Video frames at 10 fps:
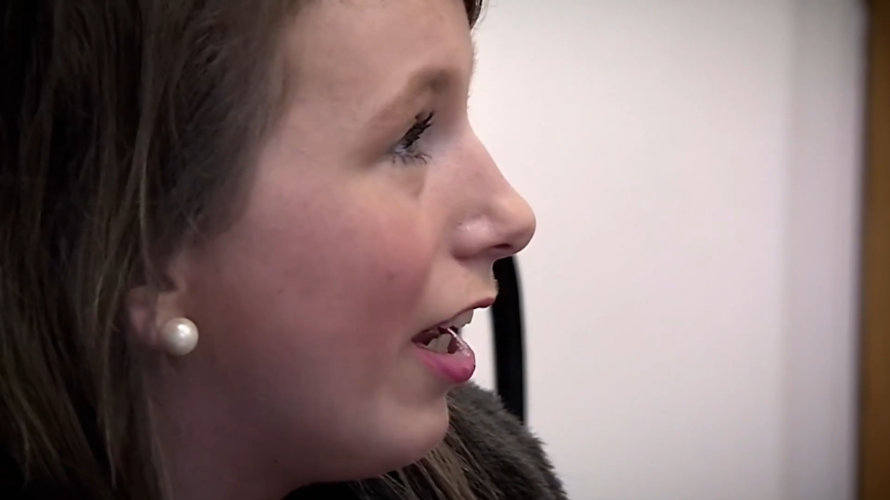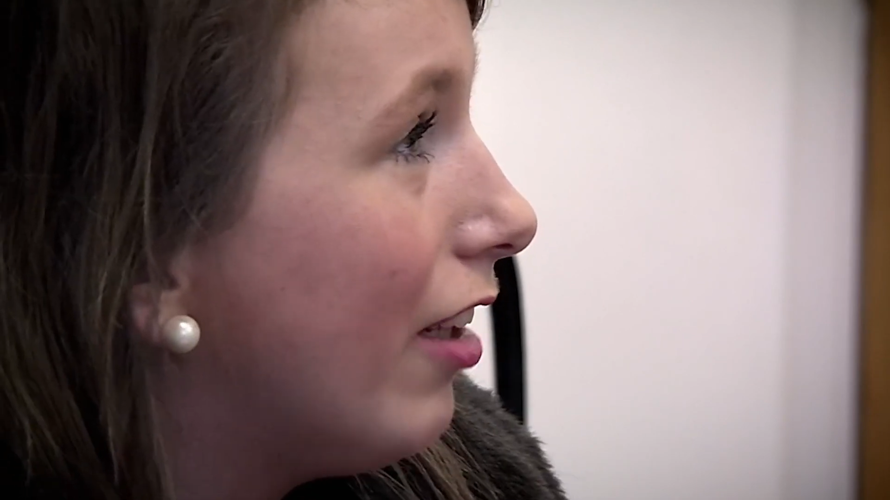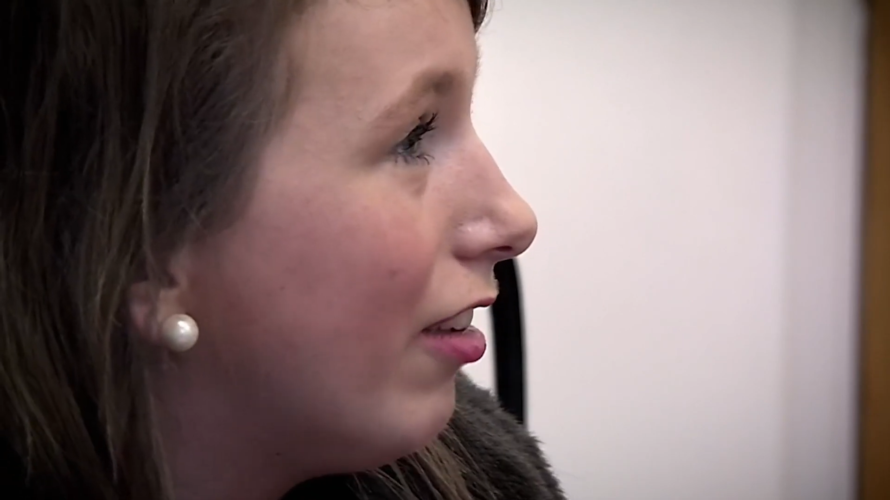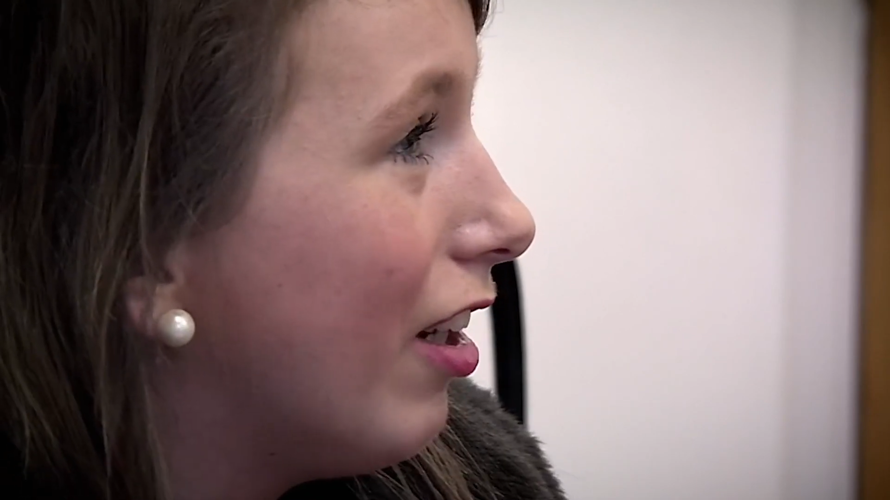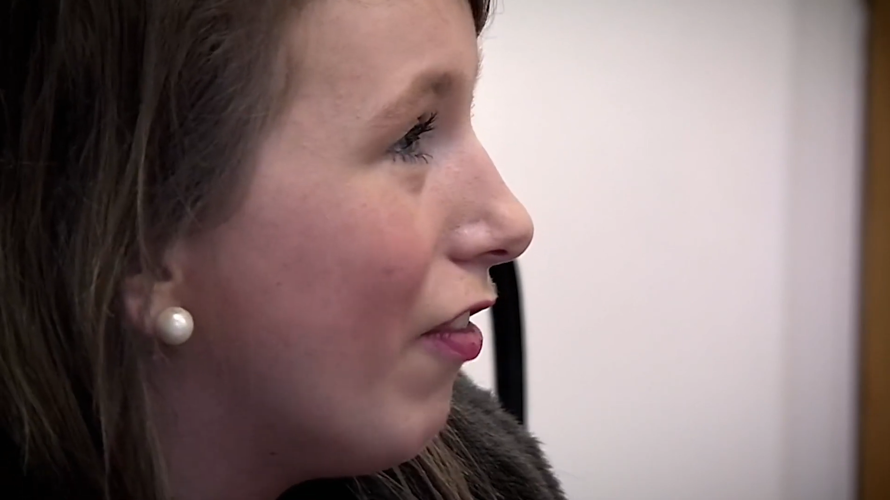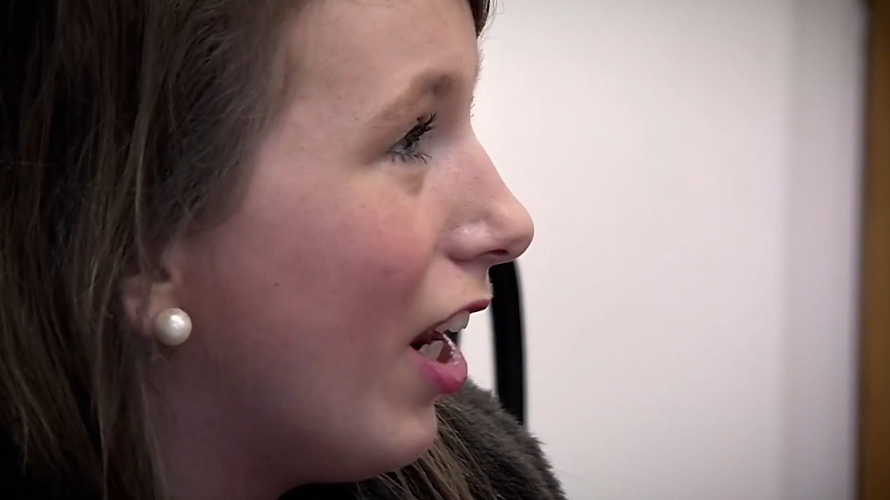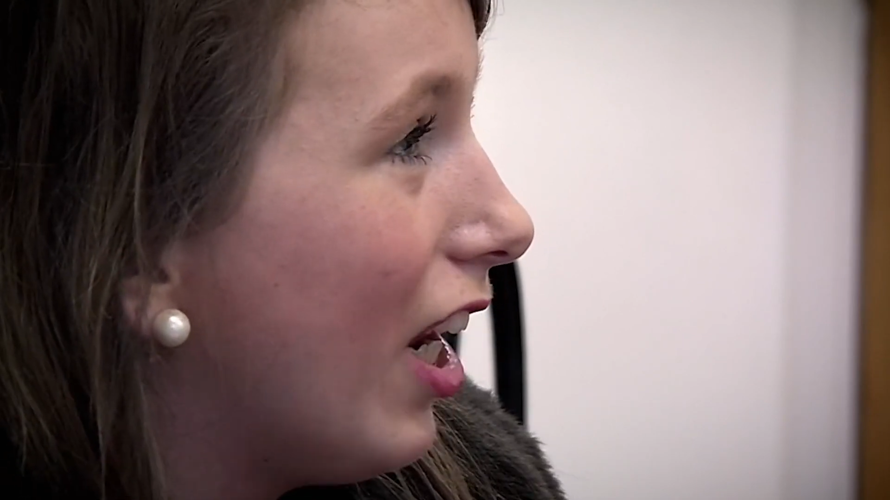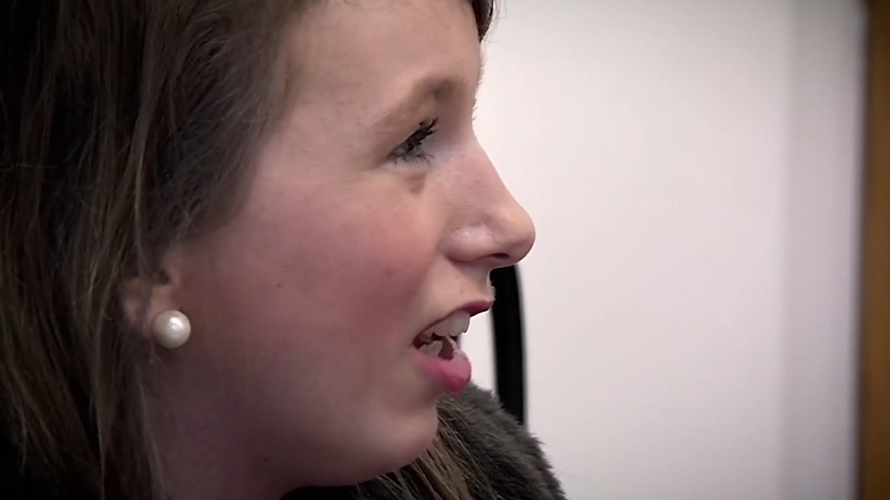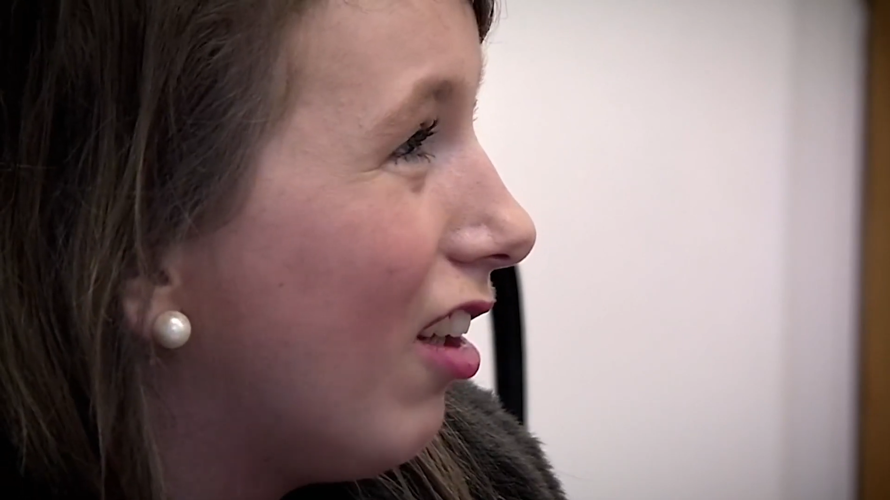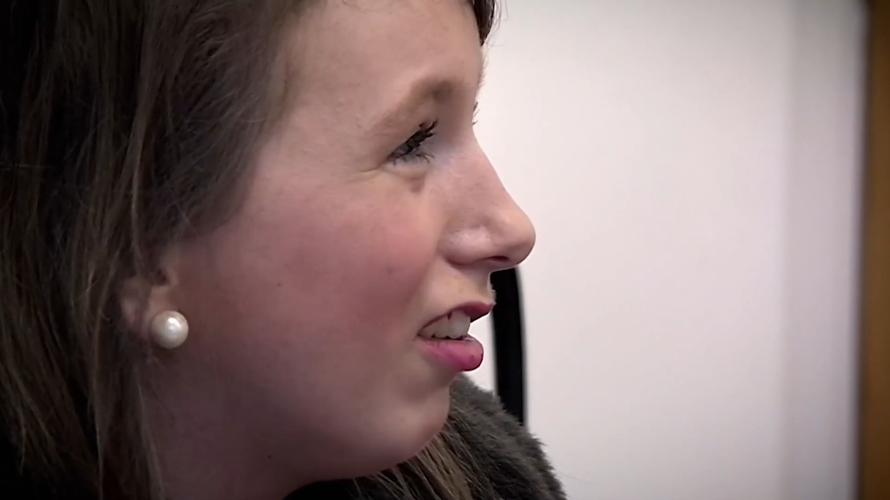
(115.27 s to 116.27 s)
ending it
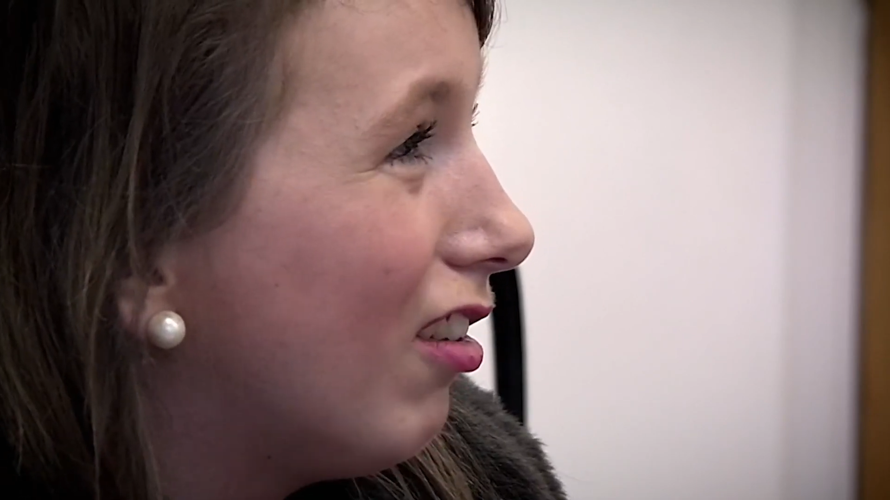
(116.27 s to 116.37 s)
really.